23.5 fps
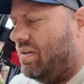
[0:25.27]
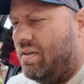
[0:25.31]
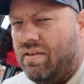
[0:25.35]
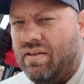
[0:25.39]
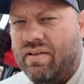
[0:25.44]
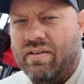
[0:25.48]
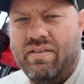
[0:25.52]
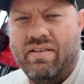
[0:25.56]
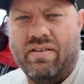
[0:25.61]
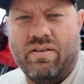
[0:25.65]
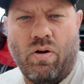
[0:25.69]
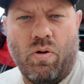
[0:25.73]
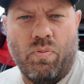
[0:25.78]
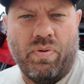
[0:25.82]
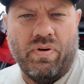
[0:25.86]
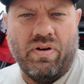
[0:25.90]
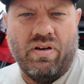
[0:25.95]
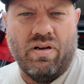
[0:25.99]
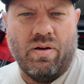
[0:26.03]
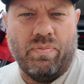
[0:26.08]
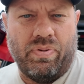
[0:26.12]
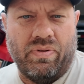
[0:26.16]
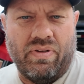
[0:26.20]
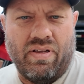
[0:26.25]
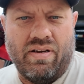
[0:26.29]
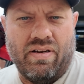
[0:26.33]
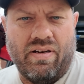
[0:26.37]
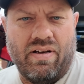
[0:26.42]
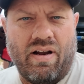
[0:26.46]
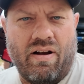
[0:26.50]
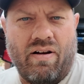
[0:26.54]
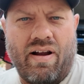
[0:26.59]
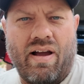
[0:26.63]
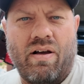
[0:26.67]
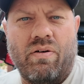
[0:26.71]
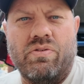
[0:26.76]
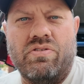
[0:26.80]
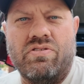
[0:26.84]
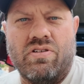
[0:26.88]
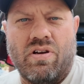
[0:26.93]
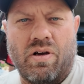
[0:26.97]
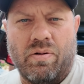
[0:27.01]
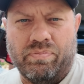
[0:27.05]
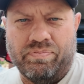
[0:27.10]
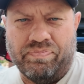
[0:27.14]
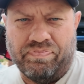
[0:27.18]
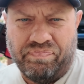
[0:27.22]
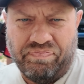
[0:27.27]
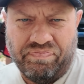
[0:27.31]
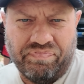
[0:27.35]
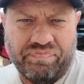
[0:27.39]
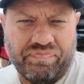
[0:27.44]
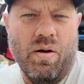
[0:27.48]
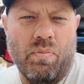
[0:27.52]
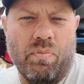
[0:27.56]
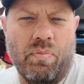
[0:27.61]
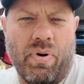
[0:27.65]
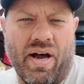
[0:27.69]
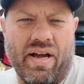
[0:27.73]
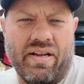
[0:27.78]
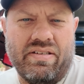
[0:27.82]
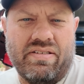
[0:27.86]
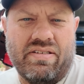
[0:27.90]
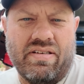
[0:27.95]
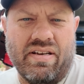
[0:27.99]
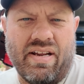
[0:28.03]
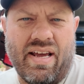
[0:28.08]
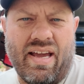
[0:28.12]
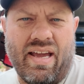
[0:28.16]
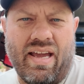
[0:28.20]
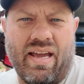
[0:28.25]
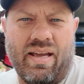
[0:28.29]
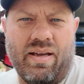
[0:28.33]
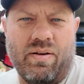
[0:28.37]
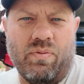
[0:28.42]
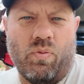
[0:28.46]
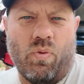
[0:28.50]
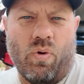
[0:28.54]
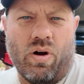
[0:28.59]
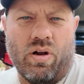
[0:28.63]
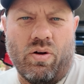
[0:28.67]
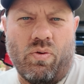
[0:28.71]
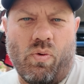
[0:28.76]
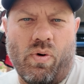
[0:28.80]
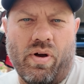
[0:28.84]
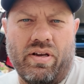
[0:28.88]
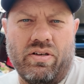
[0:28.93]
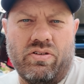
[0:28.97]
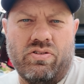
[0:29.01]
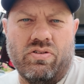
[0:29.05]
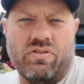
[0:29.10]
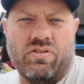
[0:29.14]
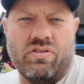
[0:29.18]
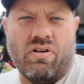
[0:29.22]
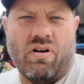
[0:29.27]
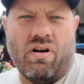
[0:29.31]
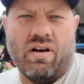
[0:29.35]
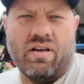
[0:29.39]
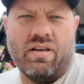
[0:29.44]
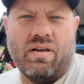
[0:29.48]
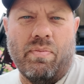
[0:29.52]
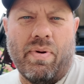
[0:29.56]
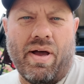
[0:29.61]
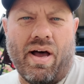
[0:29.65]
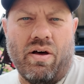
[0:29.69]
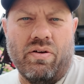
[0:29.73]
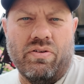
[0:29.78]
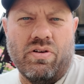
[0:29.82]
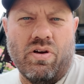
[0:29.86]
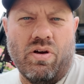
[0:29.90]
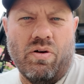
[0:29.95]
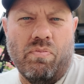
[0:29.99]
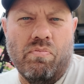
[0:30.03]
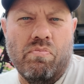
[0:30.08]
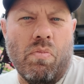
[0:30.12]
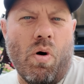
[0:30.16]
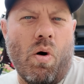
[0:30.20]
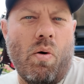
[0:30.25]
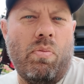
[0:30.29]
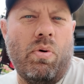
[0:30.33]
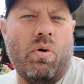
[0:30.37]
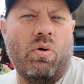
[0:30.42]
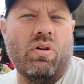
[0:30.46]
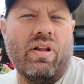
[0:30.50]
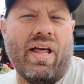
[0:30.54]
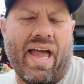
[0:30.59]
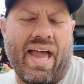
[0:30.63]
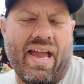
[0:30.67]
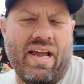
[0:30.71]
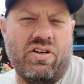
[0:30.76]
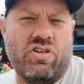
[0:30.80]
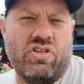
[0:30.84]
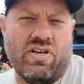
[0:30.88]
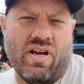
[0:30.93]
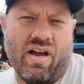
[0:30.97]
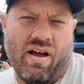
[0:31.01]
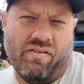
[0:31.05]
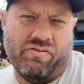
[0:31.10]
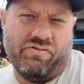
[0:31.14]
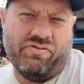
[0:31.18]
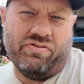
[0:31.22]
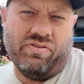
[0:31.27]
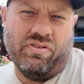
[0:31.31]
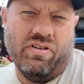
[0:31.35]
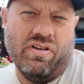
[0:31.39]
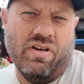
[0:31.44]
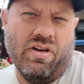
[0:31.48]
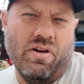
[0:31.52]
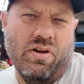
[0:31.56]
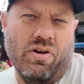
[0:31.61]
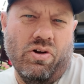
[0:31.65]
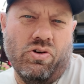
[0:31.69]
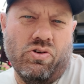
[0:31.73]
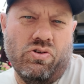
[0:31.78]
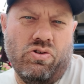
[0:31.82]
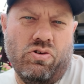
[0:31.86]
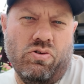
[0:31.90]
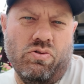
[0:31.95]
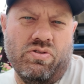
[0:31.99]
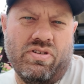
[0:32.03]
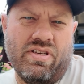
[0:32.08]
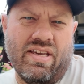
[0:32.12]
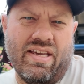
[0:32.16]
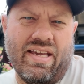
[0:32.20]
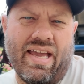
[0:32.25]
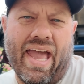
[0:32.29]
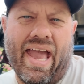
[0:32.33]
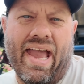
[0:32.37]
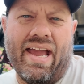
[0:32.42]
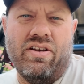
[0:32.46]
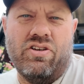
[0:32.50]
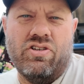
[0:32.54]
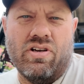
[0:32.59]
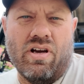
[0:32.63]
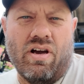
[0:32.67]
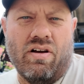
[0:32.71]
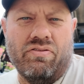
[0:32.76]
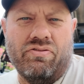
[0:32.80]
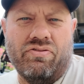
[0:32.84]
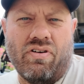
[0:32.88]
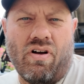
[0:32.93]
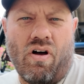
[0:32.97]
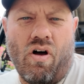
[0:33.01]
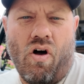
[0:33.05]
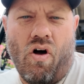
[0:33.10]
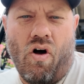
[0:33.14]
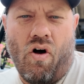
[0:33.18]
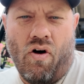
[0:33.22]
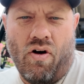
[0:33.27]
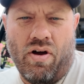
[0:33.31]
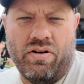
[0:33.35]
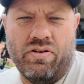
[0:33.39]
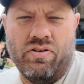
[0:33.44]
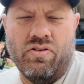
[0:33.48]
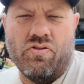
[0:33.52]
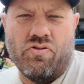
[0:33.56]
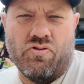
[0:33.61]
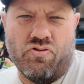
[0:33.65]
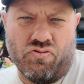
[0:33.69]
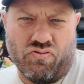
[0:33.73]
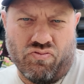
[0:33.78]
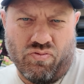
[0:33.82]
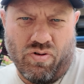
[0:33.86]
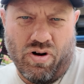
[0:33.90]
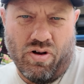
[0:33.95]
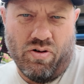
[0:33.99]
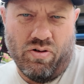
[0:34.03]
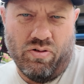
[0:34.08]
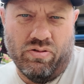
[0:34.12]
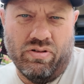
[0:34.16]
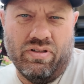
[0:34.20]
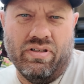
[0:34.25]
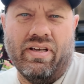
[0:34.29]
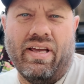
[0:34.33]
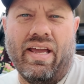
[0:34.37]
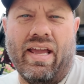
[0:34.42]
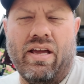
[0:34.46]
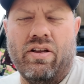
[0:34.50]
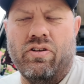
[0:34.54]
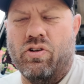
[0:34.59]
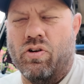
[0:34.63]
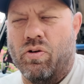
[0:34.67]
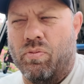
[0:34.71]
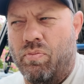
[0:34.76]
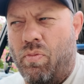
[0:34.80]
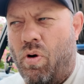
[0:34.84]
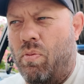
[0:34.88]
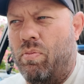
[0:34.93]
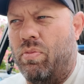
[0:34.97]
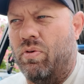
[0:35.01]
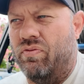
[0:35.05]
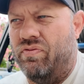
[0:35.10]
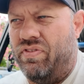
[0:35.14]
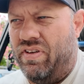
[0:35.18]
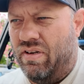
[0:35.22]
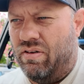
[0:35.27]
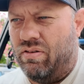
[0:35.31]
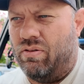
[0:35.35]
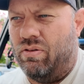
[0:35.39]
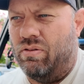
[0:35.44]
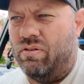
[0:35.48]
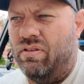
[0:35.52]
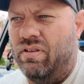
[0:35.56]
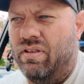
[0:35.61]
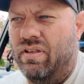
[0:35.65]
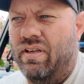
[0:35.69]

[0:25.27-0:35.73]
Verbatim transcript: I need to open it up and let it air out some. But today we're going to talk about mobile HF, using HF on the road in your mobile vehicle.